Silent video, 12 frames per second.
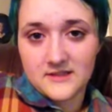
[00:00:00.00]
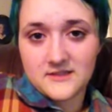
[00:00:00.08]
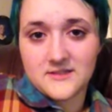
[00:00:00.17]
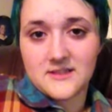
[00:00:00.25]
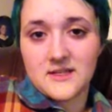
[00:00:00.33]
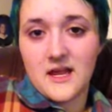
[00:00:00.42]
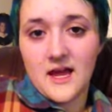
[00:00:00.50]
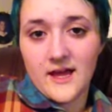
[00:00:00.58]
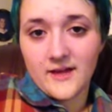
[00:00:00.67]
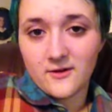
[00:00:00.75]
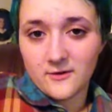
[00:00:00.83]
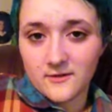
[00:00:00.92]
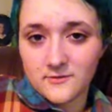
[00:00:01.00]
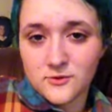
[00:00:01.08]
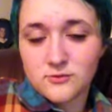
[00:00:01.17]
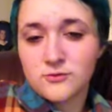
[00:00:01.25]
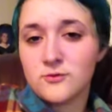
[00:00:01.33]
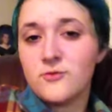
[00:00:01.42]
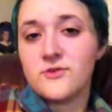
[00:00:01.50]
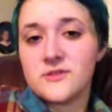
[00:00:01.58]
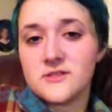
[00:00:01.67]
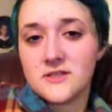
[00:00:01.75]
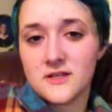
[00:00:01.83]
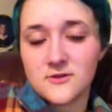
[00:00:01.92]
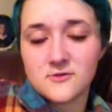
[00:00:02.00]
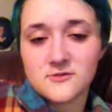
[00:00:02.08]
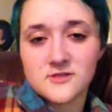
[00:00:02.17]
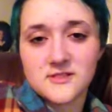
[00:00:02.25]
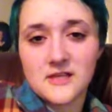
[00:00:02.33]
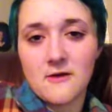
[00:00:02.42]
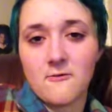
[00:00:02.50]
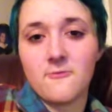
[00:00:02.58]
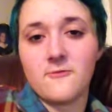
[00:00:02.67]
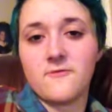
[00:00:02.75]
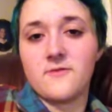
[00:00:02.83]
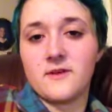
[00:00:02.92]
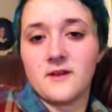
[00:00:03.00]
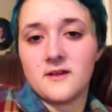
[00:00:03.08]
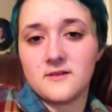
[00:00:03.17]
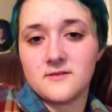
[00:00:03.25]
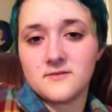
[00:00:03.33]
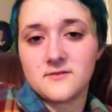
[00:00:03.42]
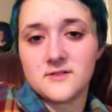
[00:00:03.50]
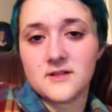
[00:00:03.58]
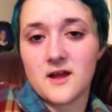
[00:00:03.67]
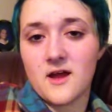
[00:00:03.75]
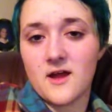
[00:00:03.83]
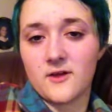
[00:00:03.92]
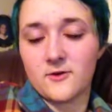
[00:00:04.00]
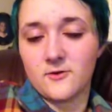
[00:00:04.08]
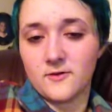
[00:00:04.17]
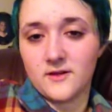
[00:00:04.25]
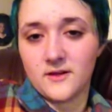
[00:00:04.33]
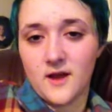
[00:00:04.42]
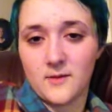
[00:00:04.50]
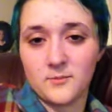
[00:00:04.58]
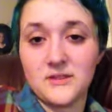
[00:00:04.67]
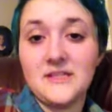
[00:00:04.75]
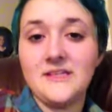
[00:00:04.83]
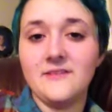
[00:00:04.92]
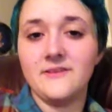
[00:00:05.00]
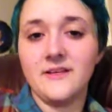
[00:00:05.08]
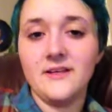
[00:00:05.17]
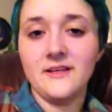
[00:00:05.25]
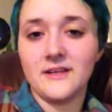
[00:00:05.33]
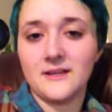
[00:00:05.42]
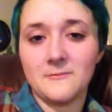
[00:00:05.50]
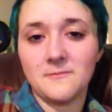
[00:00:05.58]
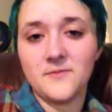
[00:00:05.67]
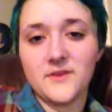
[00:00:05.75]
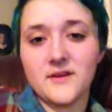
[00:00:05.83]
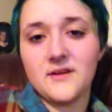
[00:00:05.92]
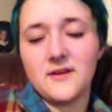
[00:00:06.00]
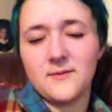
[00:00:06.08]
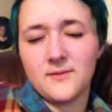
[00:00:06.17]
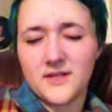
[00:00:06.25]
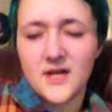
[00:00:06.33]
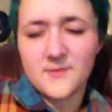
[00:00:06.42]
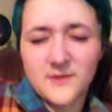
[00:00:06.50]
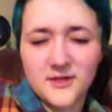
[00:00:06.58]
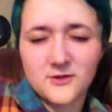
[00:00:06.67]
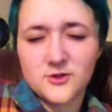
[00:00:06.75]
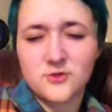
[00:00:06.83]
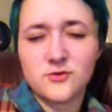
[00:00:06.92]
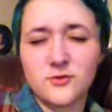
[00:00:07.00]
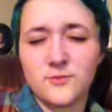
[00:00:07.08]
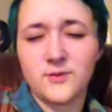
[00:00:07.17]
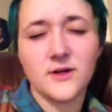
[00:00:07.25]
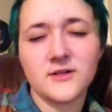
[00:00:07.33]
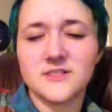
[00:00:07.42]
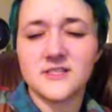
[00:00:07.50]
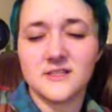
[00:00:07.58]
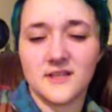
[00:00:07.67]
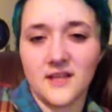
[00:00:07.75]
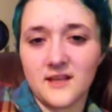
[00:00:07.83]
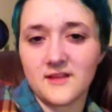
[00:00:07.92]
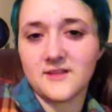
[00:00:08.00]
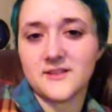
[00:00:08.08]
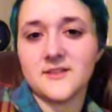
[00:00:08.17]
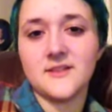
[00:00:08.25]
denial, truths in yourself, and denial, and not believing, and becoming your true person, and